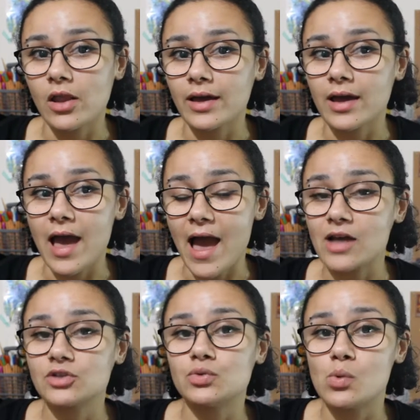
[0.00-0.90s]
like
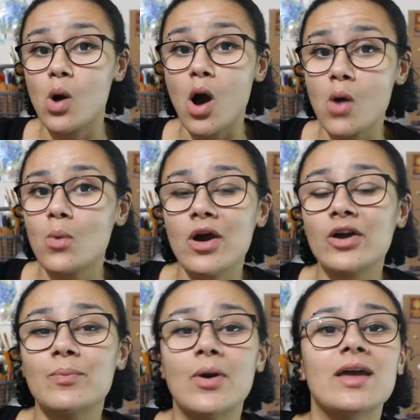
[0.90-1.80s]
actual
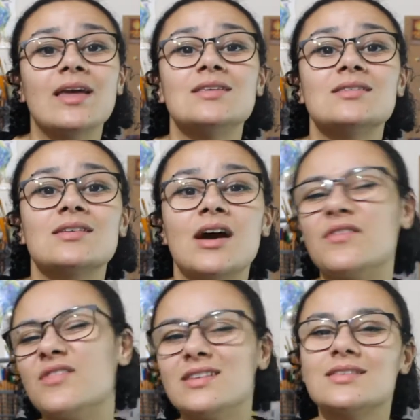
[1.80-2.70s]
artwork, but it is
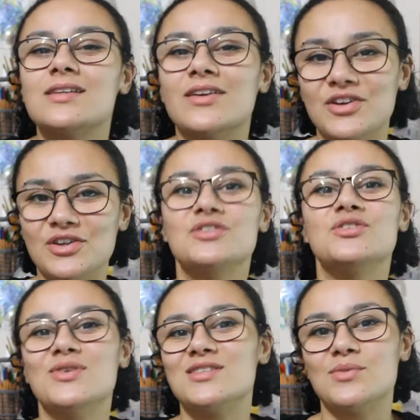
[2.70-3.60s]
kind of necessary. You need to
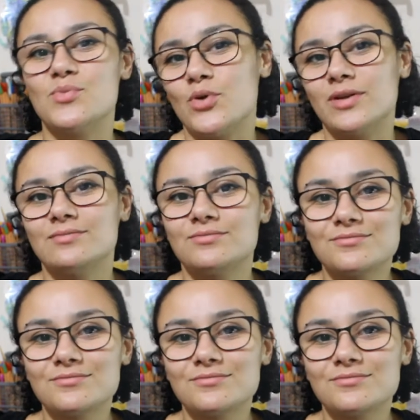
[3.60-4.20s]
do it at some point.